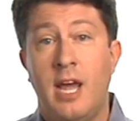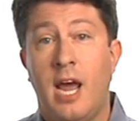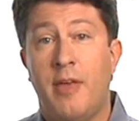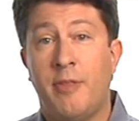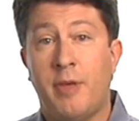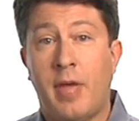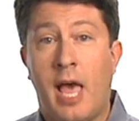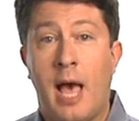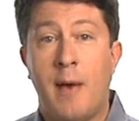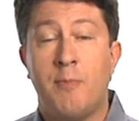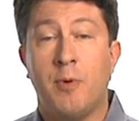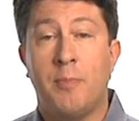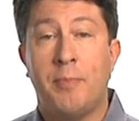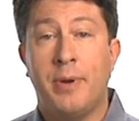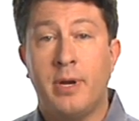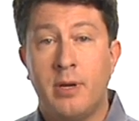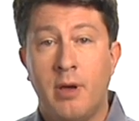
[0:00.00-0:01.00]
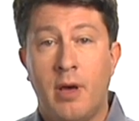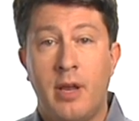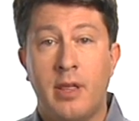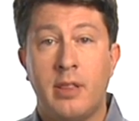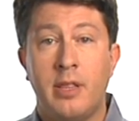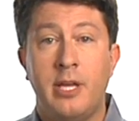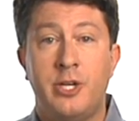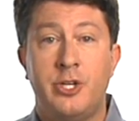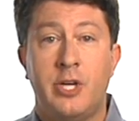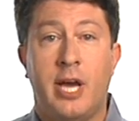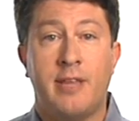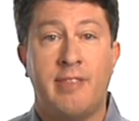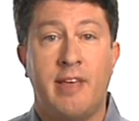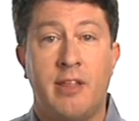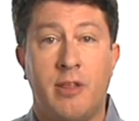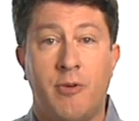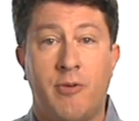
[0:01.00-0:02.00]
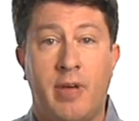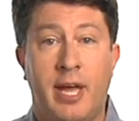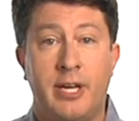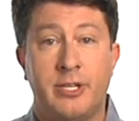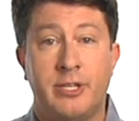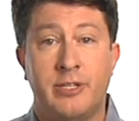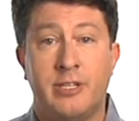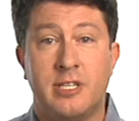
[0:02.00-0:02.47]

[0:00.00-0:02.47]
and the app will periodically check that location